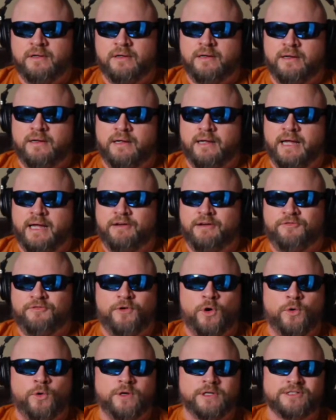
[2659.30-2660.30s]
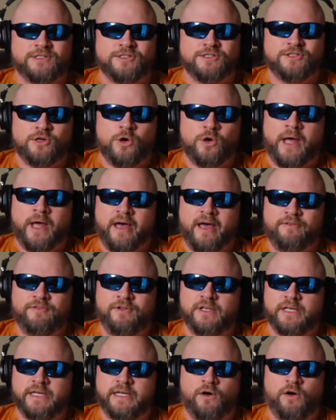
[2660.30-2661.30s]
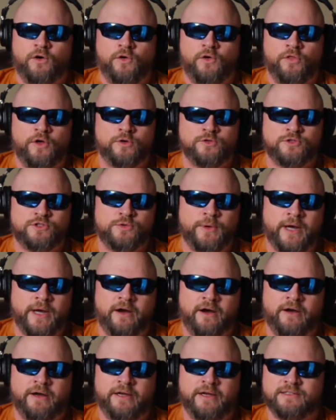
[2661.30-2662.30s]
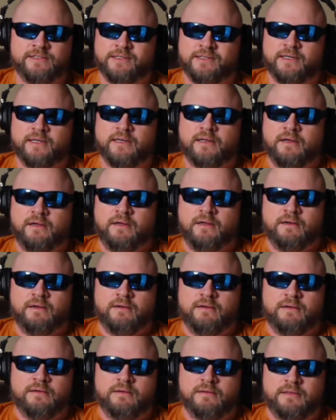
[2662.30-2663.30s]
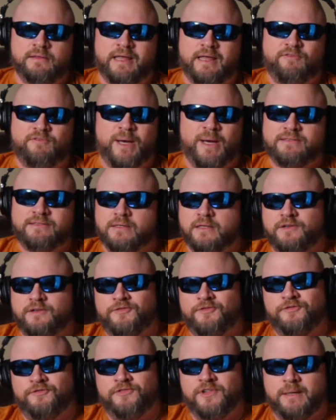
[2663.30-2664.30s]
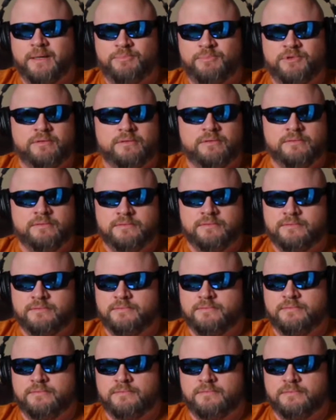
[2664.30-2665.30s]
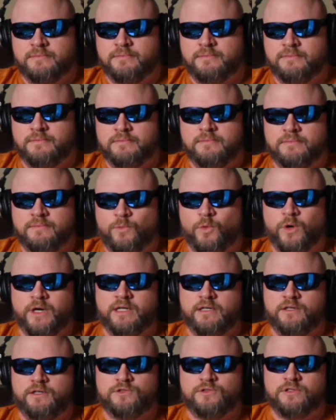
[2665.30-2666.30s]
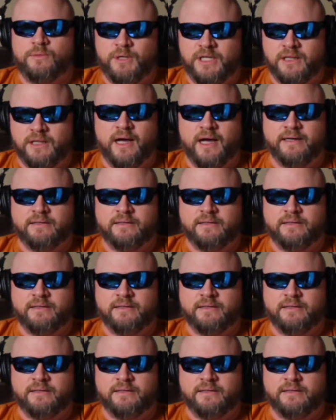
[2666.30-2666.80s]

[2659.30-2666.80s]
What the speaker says: have focused so heavily on those 2 areas that they basically flipped what it used to be like.